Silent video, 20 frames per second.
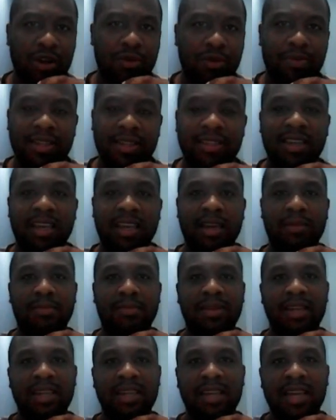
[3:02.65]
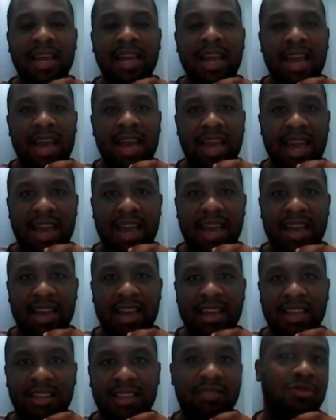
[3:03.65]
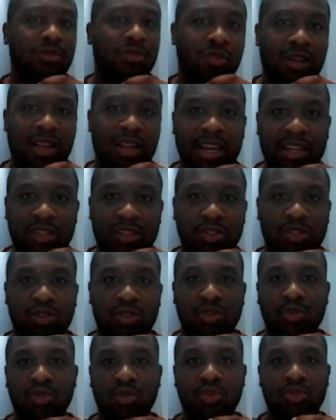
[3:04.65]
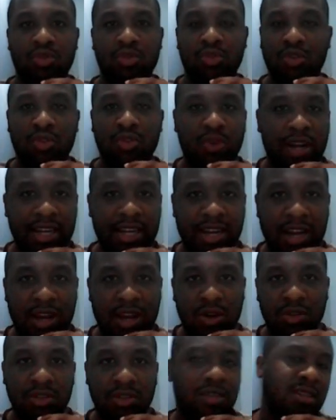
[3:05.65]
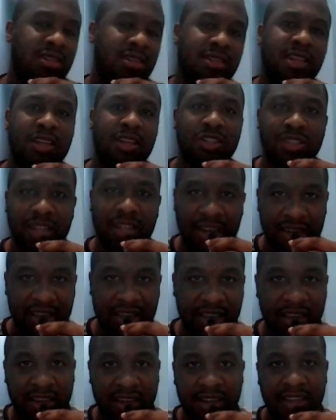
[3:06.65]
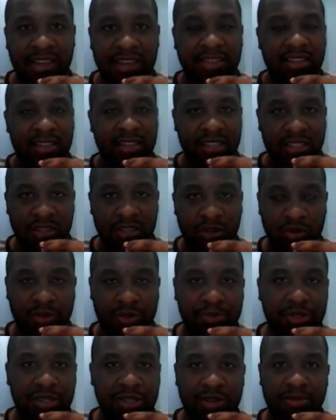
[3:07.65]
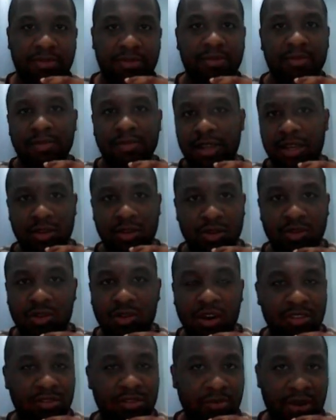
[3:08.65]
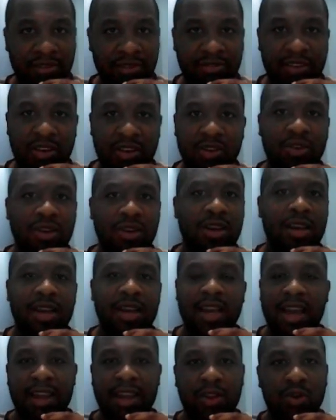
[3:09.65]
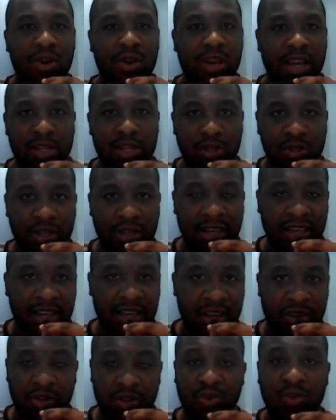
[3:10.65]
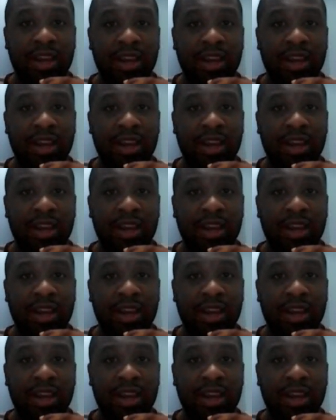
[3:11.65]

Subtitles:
I recommend Cambly, and if you'd like to try it out, there is a link in the description below of my video, and you can